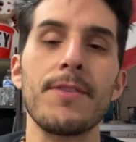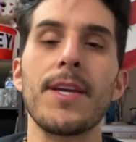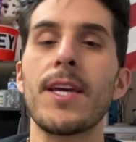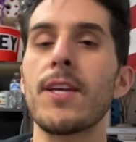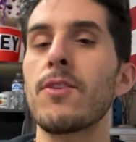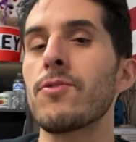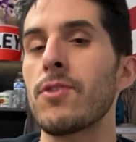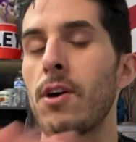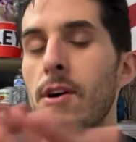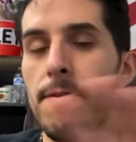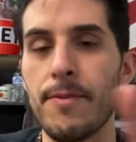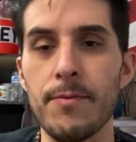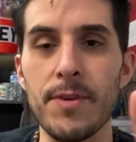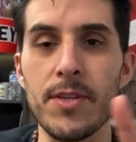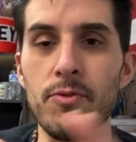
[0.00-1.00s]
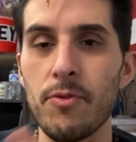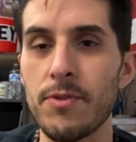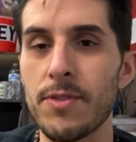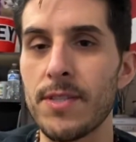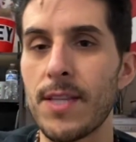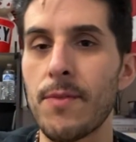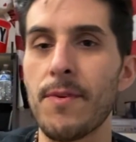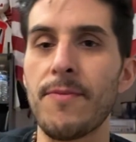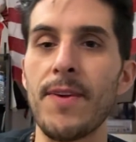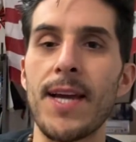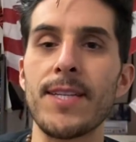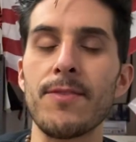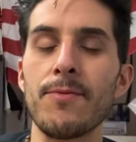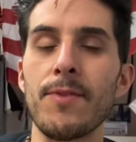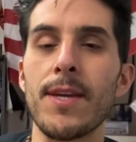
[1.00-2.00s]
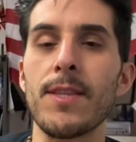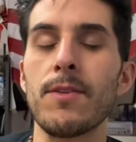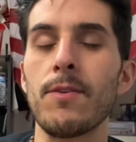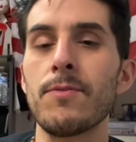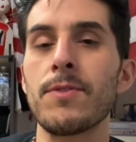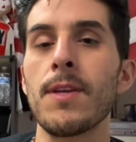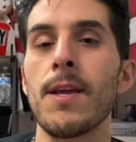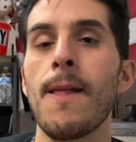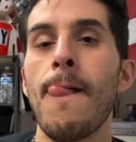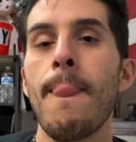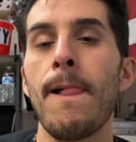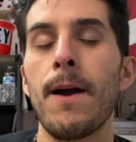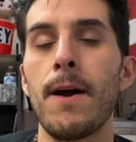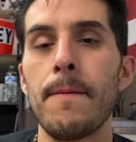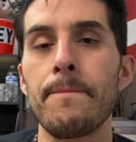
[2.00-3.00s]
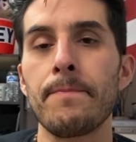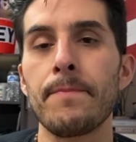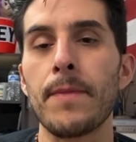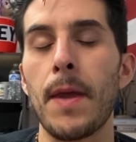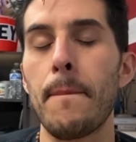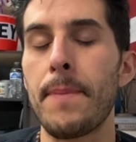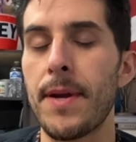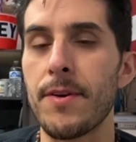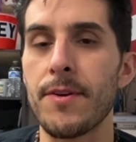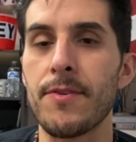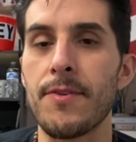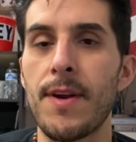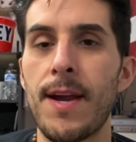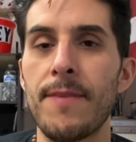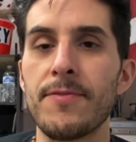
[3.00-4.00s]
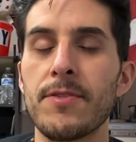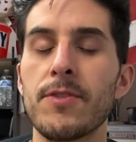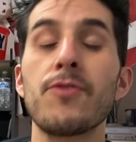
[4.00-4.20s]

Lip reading: They can use all of the resources that we've had to write those paragraphs.